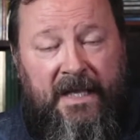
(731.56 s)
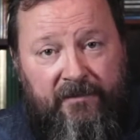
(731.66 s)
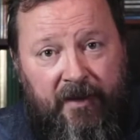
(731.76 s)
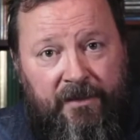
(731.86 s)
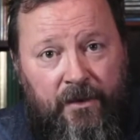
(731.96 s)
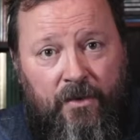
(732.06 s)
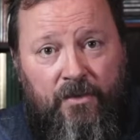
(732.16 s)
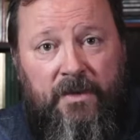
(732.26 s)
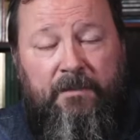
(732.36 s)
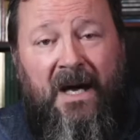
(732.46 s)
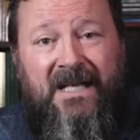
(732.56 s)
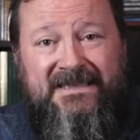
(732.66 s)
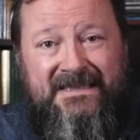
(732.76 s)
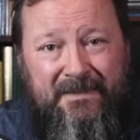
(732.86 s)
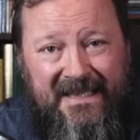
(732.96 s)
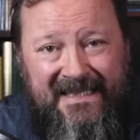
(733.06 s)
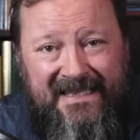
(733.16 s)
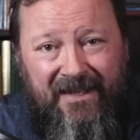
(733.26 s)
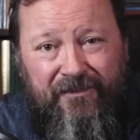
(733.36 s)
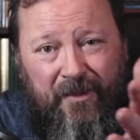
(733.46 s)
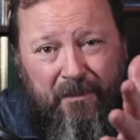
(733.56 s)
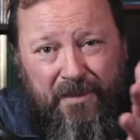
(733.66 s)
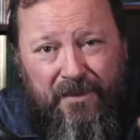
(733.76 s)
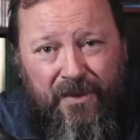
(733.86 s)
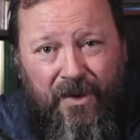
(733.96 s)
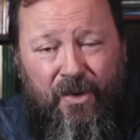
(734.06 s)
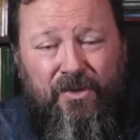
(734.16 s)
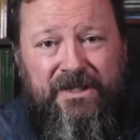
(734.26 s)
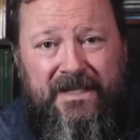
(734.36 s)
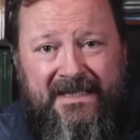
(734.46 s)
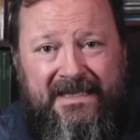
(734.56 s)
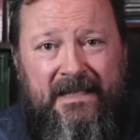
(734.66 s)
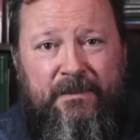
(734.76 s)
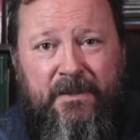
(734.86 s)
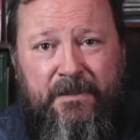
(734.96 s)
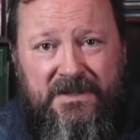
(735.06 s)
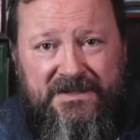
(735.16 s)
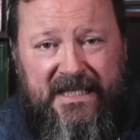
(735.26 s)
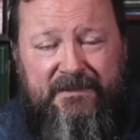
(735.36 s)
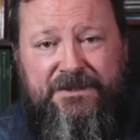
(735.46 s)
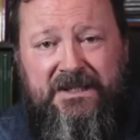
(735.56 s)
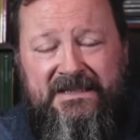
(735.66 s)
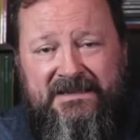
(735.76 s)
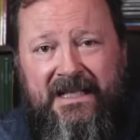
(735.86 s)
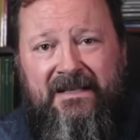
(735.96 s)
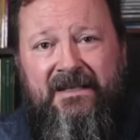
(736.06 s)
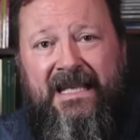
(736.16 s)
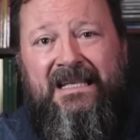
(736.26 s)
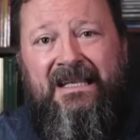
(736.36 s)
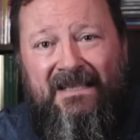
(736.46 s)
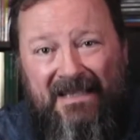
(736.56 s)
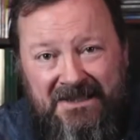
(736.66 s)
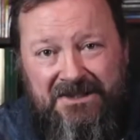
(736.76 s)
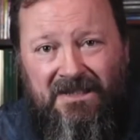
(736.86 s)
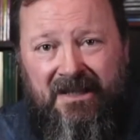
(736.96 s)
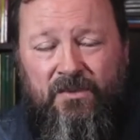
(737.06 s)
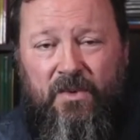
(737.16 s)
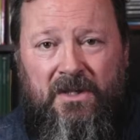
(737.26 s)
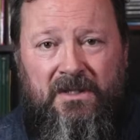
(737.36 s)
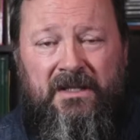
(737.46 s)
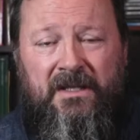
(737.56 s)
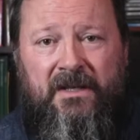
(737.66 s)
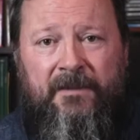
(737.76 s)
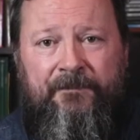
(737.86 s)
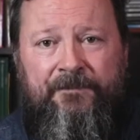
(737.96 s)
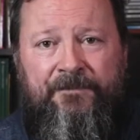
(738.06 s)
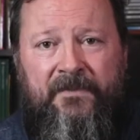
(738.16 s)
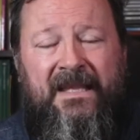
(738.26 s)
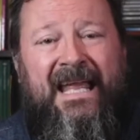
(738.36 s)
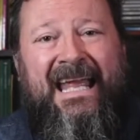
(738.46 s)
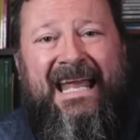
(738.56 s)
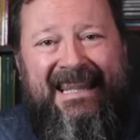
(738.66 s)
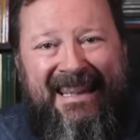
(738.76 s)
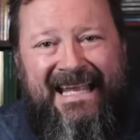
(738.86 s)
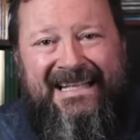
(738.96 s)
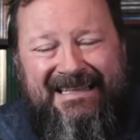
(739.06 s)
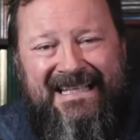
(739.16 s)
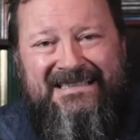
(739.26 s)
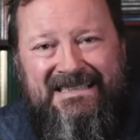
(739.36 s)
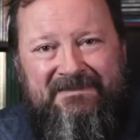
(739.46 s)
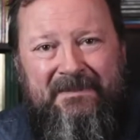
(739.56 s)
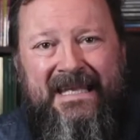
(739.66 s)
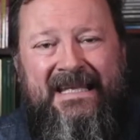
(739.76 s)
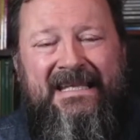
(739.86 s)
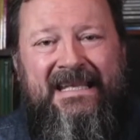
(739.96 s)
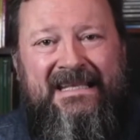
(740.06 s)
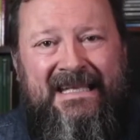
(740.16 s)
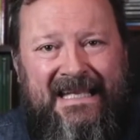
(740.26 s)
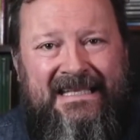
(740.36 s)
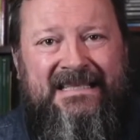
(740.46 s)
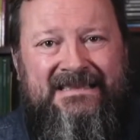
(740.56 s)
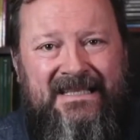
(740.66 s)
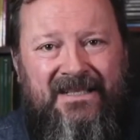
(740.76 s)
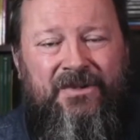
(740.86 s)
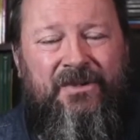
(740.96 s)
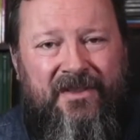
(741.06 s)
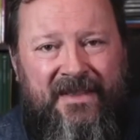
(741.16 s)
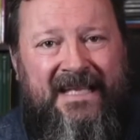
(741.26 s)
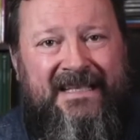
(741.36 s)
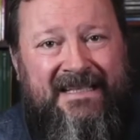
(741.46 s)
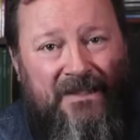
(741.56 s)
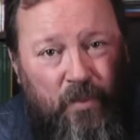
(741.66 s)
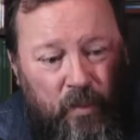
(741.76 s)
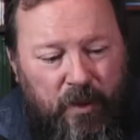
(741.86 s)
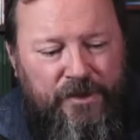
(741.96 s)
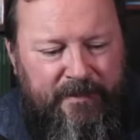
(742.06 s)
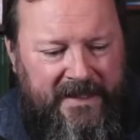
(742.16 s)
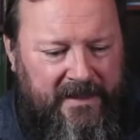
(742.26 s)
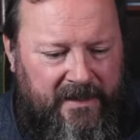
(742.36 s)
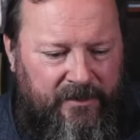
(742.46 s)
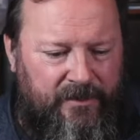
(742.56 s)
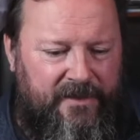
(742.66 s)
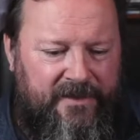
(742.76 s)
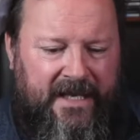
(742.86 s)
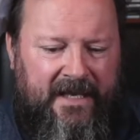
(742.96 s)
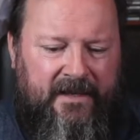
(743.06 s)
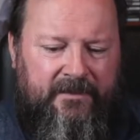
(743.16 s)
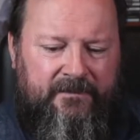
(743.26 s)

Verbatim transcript: even though the possibility of a broader and deeper perception is there in the digital world, that doesn't mean that it is a good thing, that it would be a good thing.